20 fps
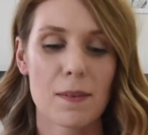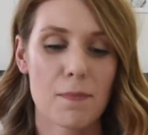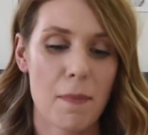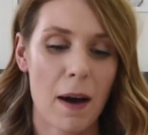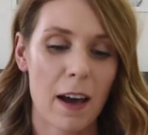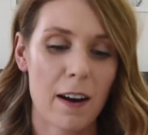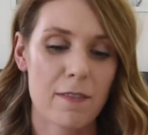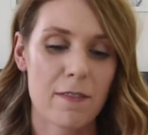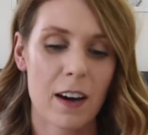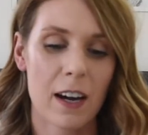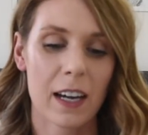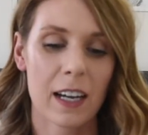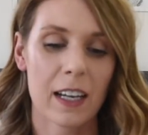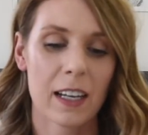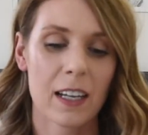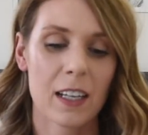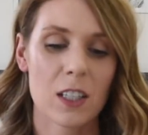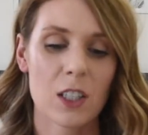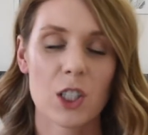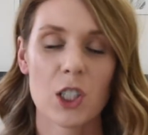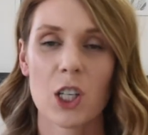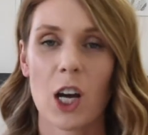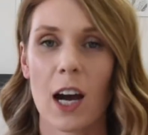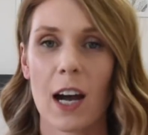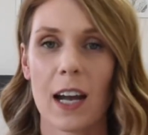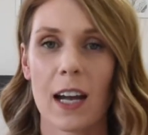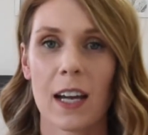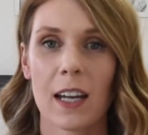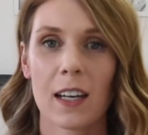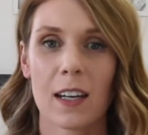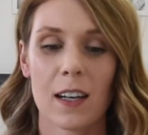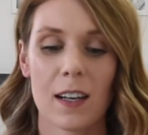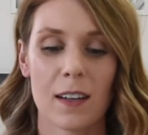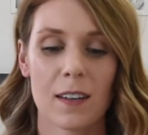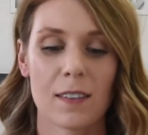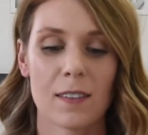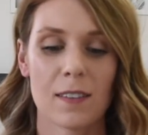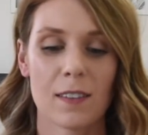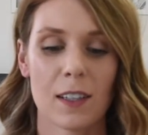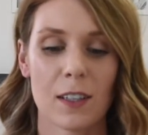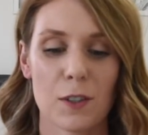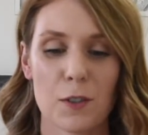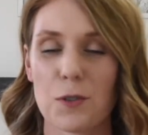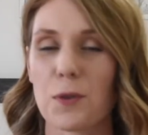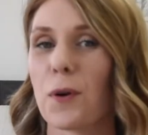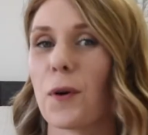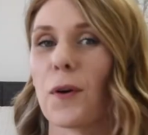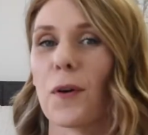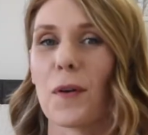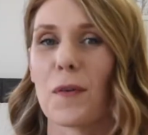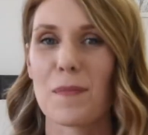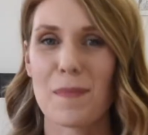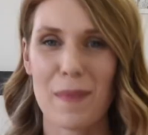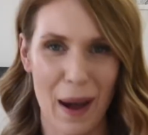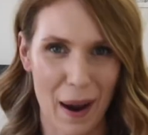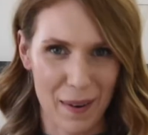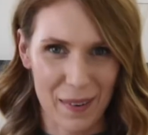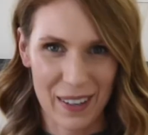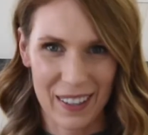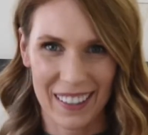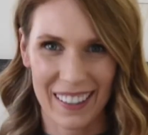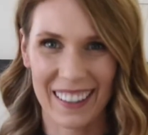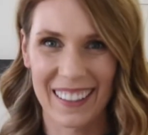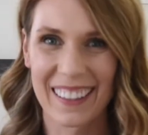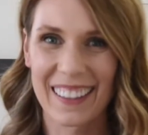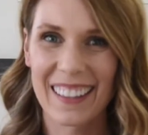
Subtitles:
Mattifying Shine Control Powder.